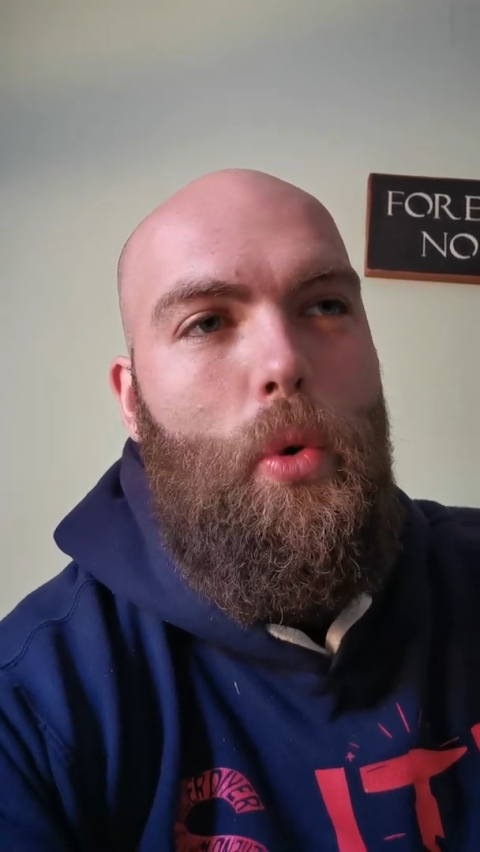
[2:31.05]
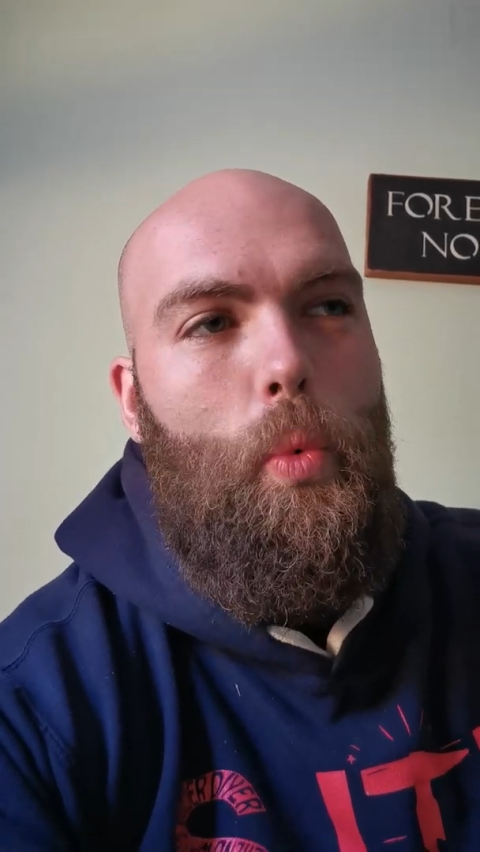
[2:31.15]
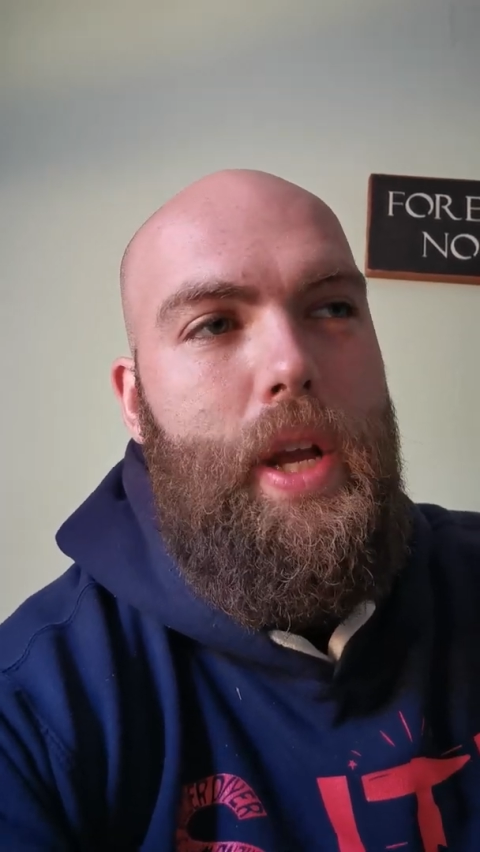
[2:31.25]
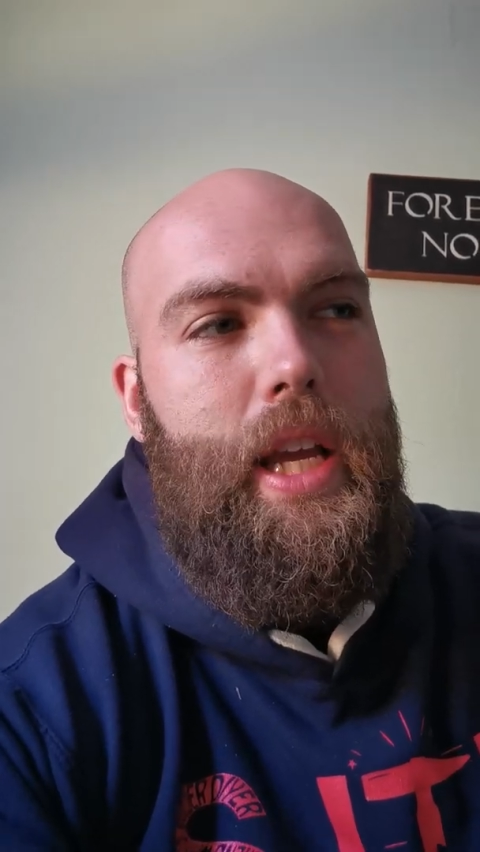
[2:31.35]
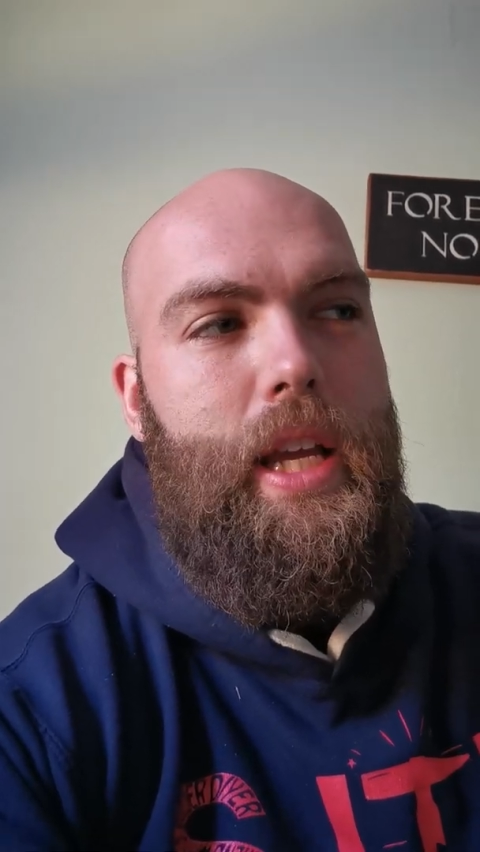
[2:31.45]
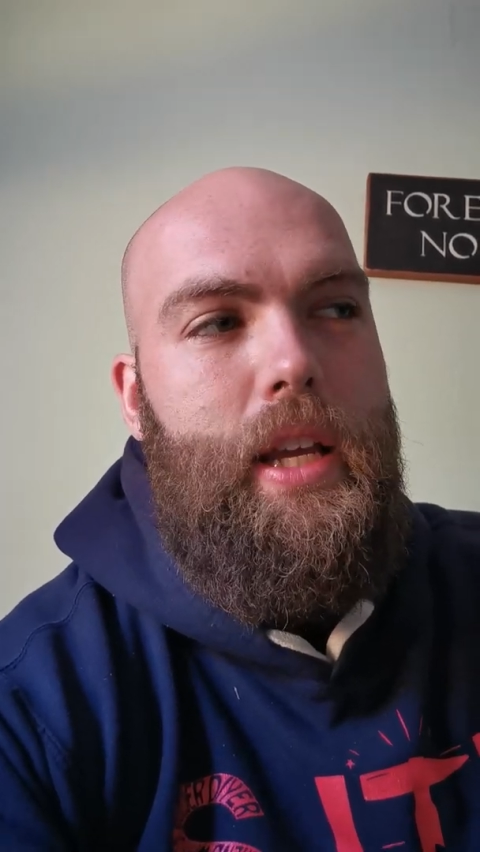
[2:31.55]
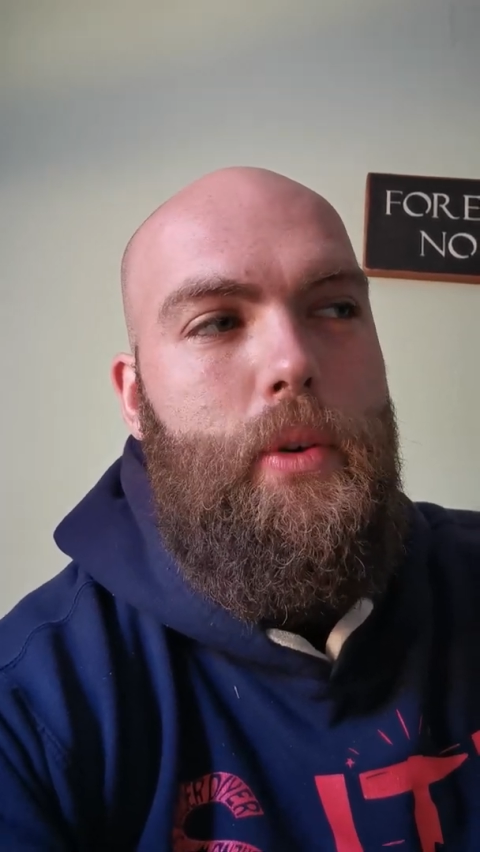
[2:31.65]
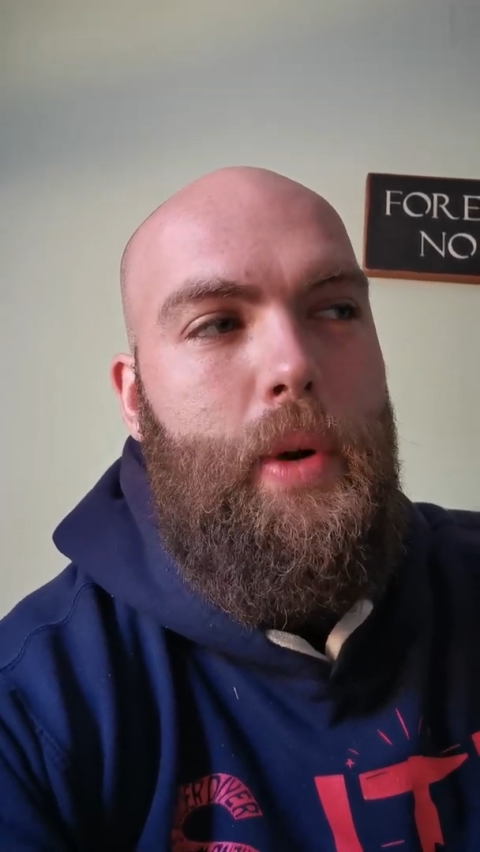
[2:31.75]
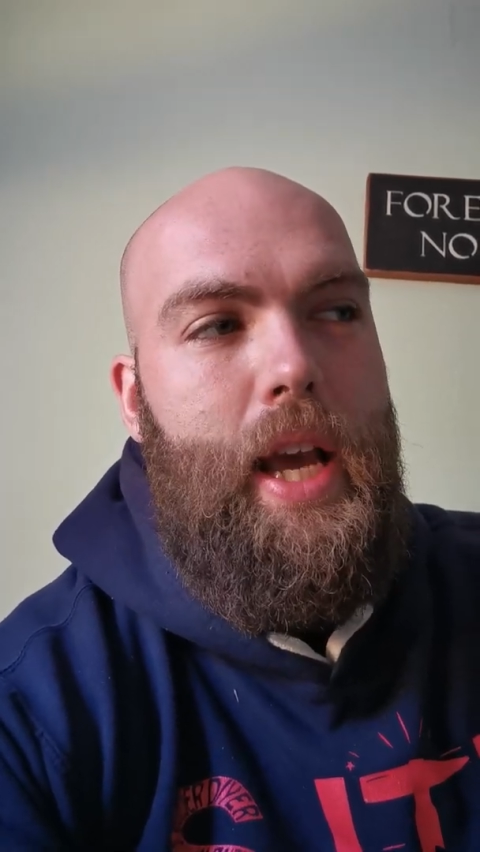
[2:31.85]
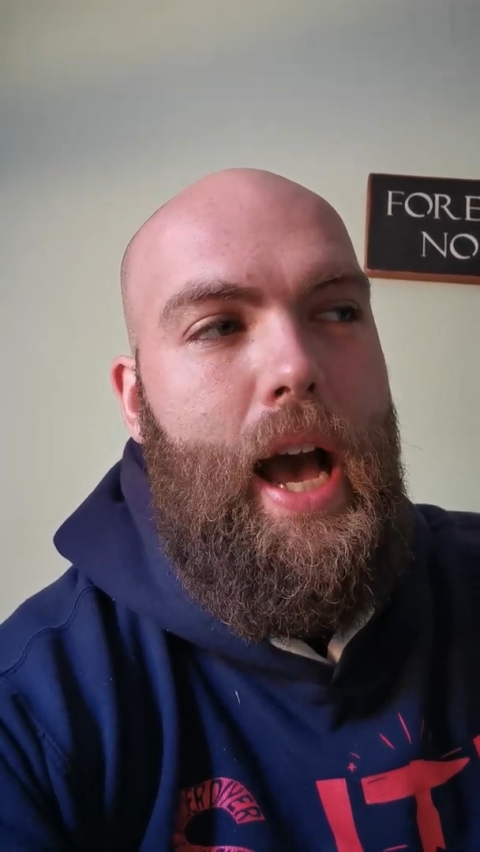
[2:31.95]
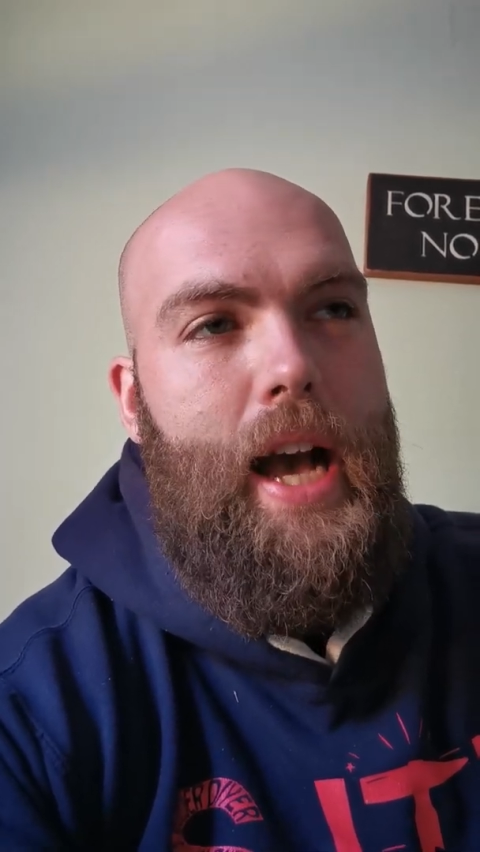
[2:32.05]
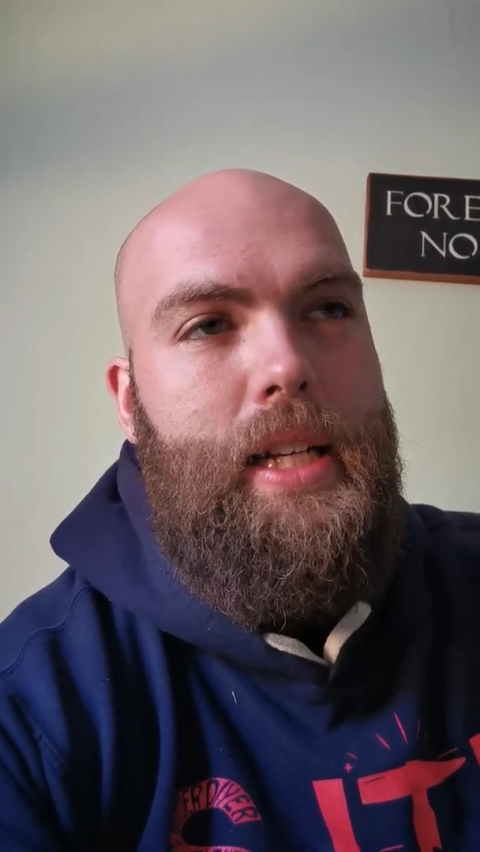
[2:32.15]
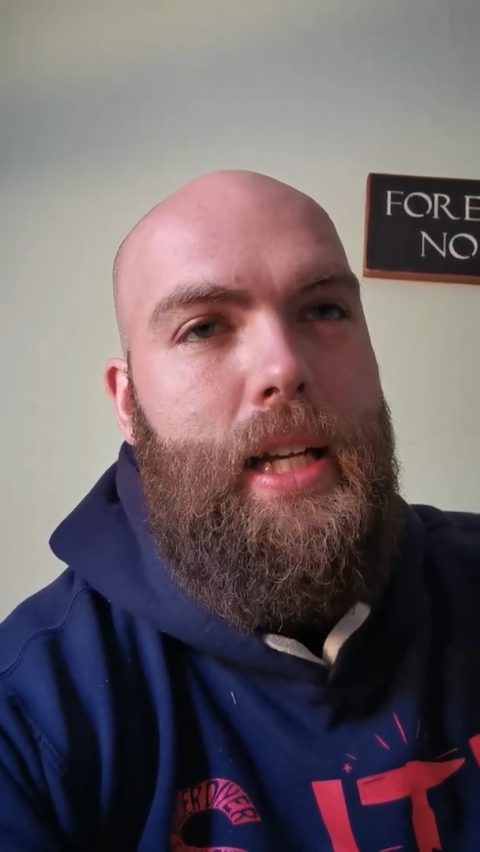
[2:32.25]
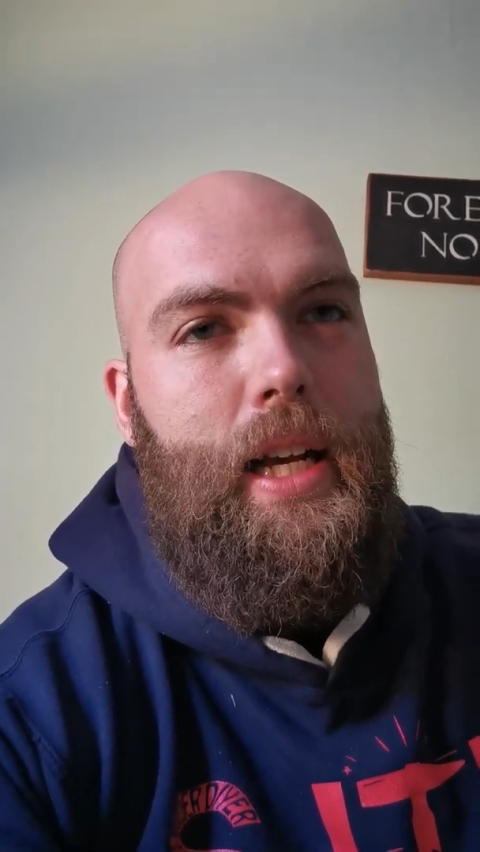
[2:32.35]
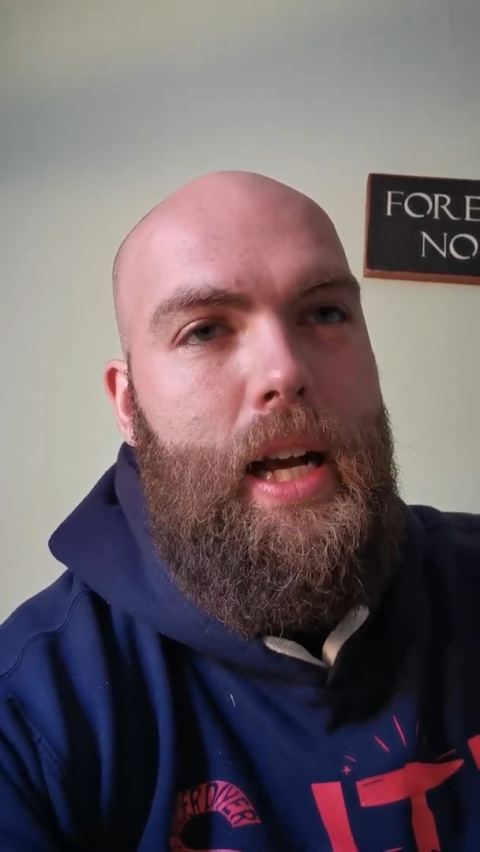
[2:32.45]
We
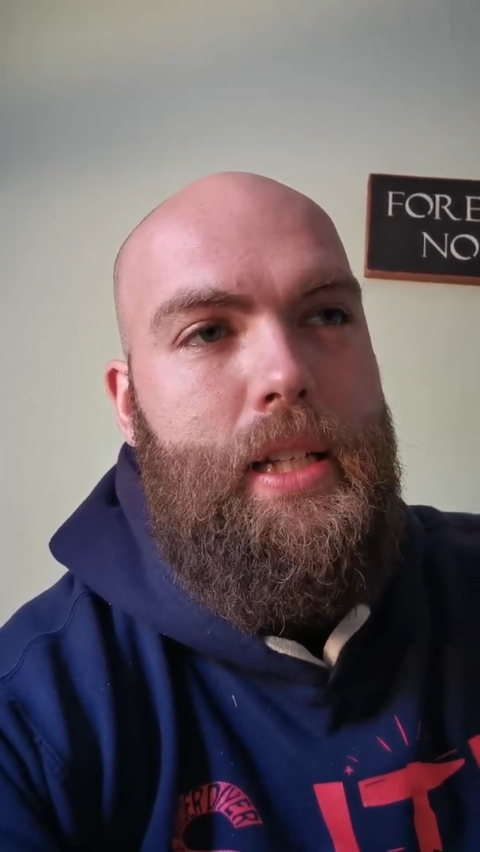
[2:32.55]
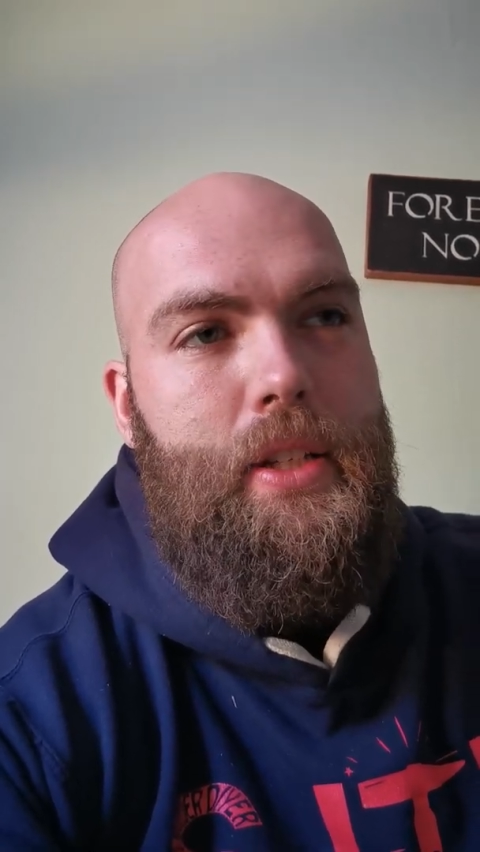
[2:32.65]
had a